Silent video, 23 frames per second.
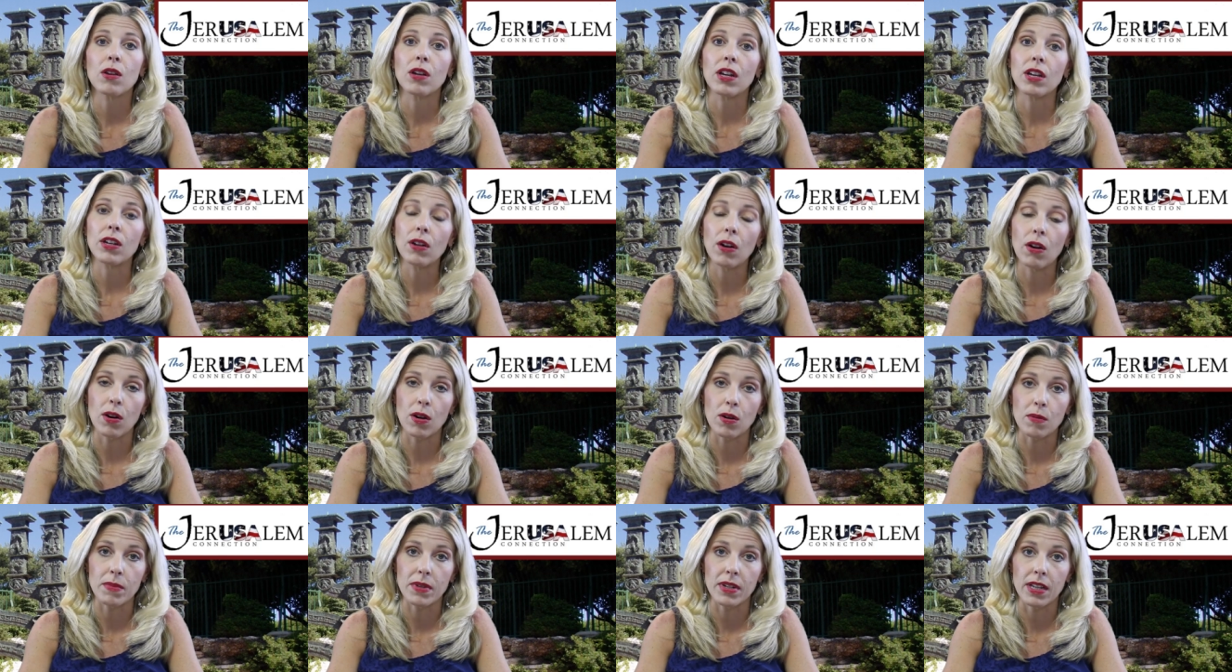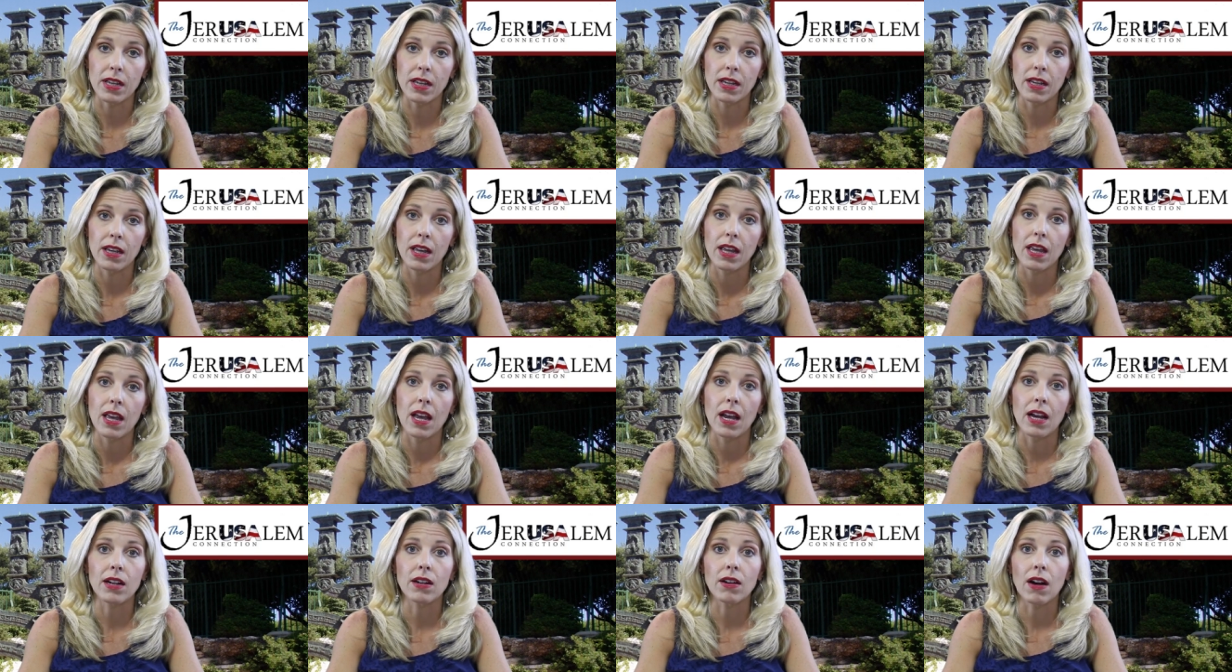in harmony
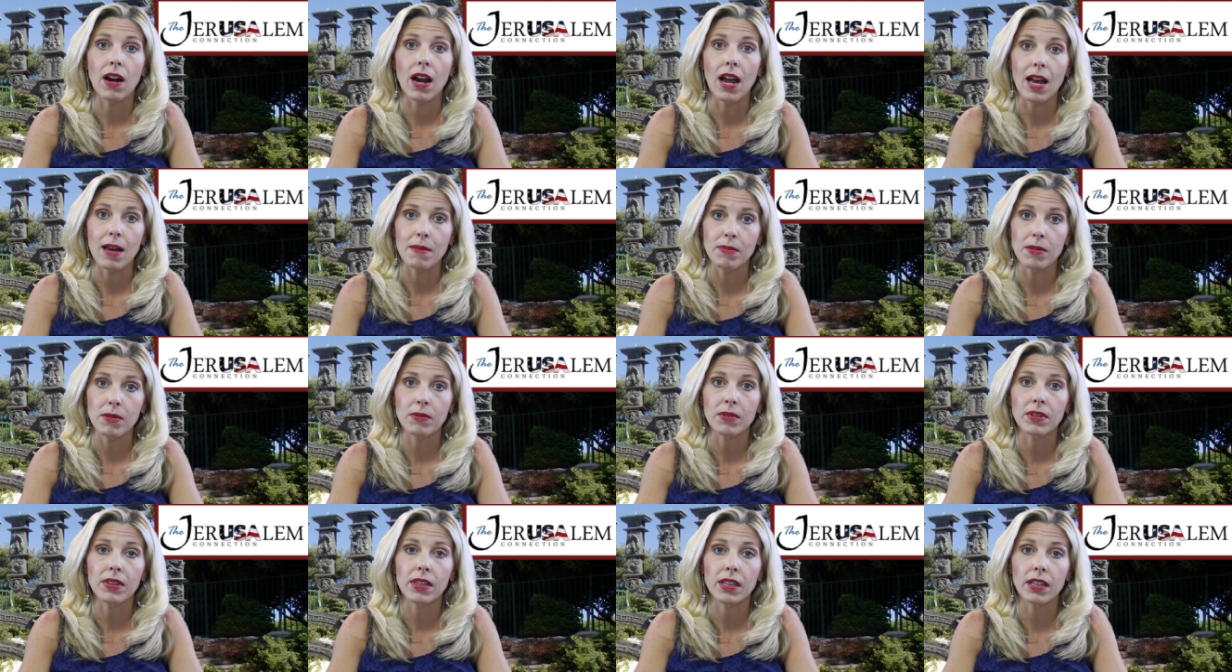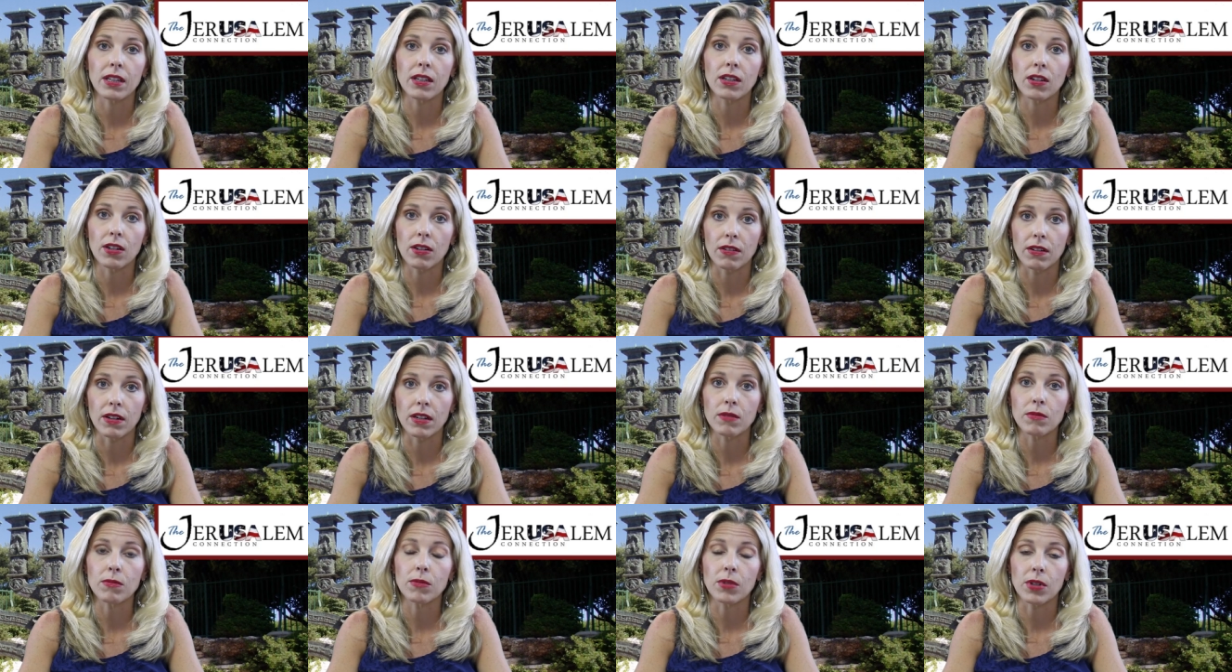and are happy with the
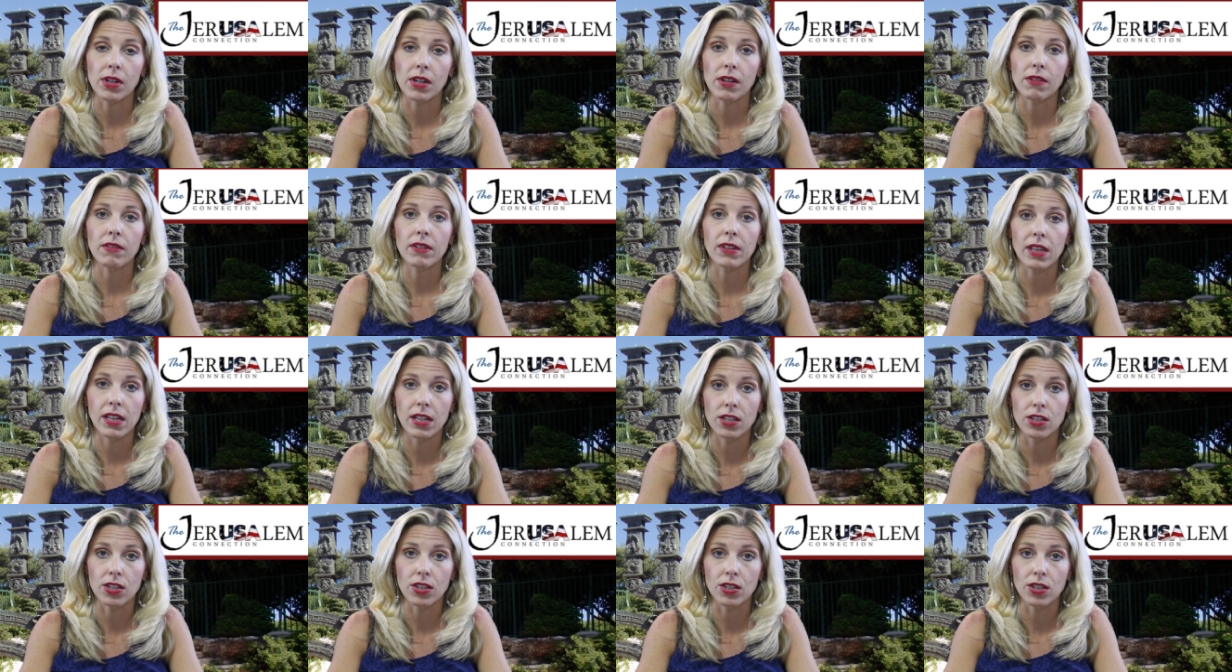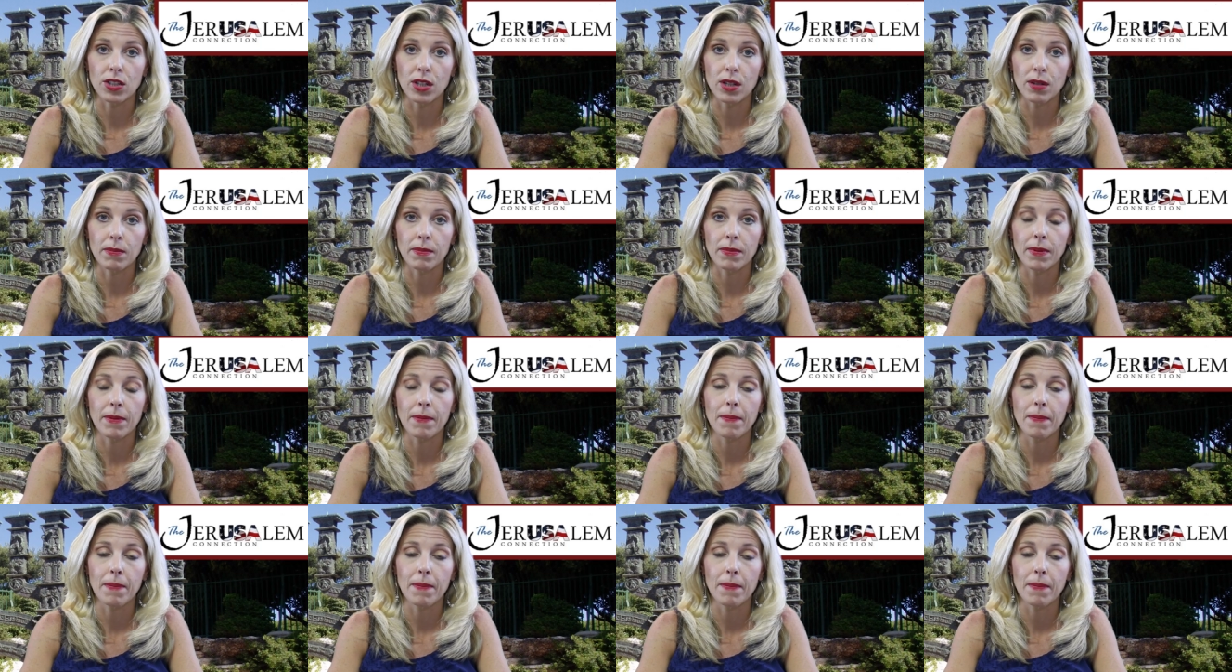current working relationship.